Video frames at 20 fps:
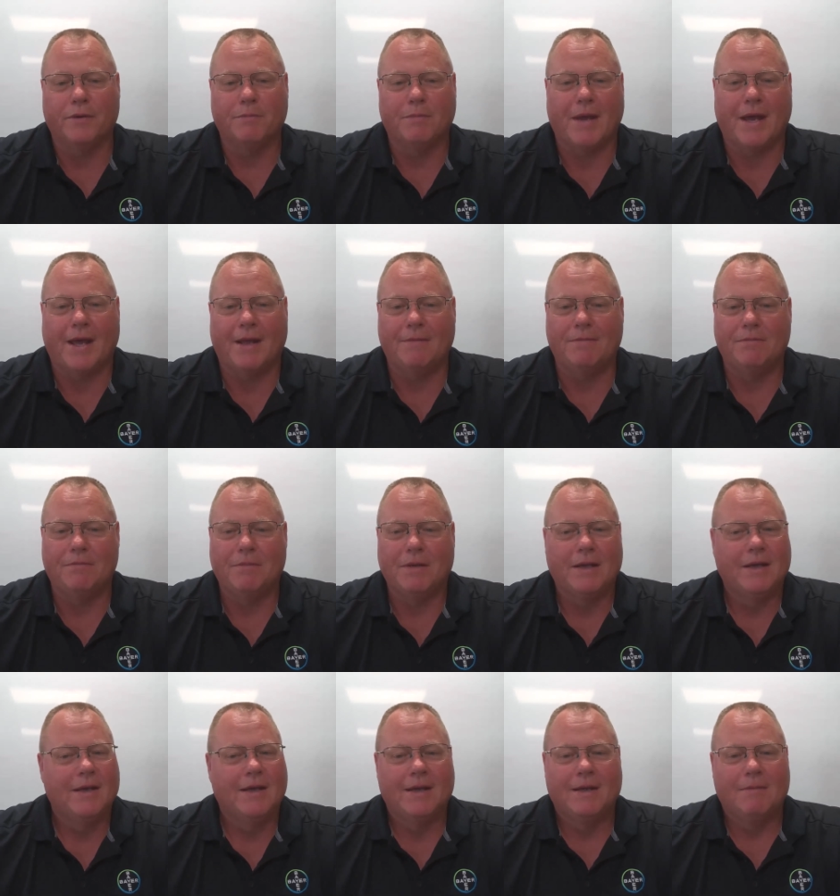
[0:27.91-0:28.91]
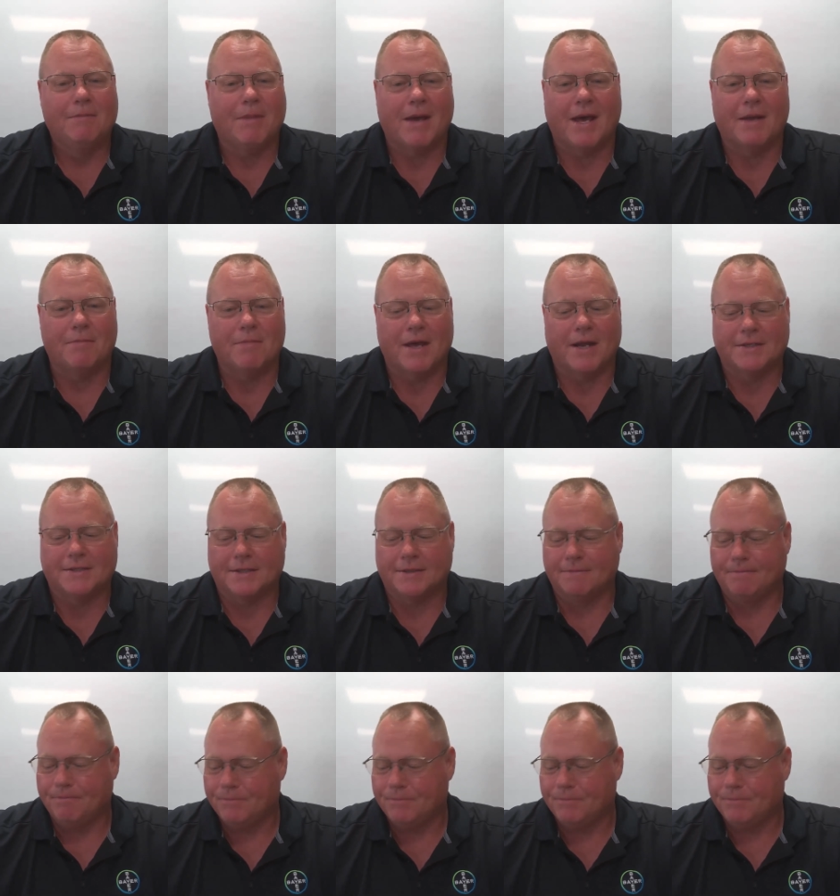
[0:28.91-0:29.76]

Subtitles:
Bad medicine.